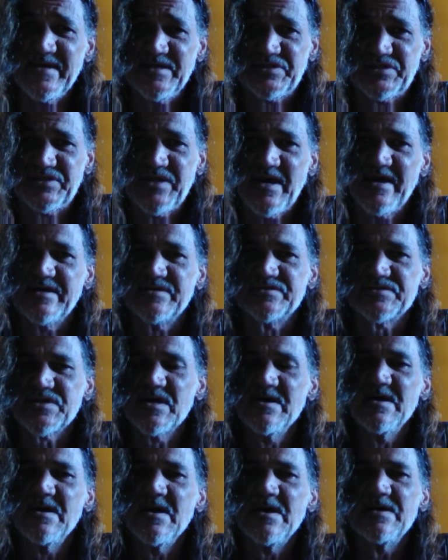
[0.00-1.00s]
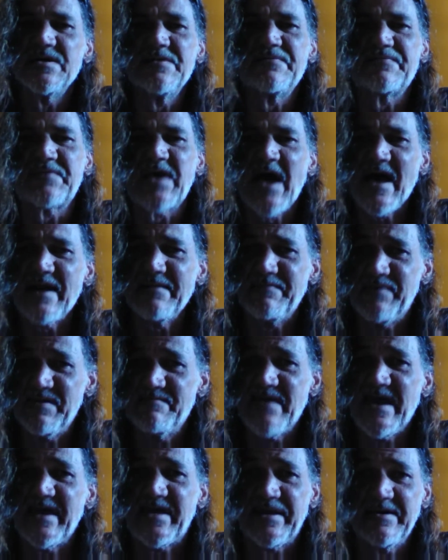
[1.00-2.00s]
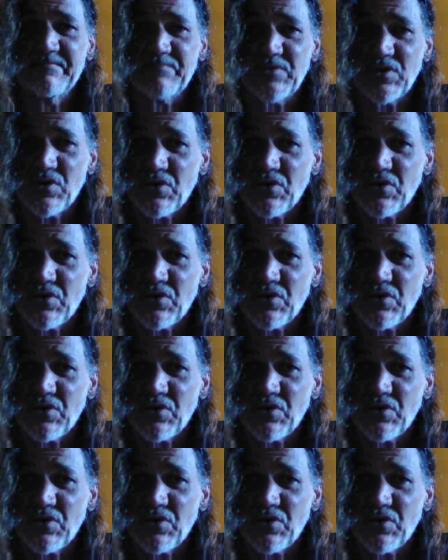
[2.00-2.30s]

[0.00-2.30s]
You've got to be making them crazy.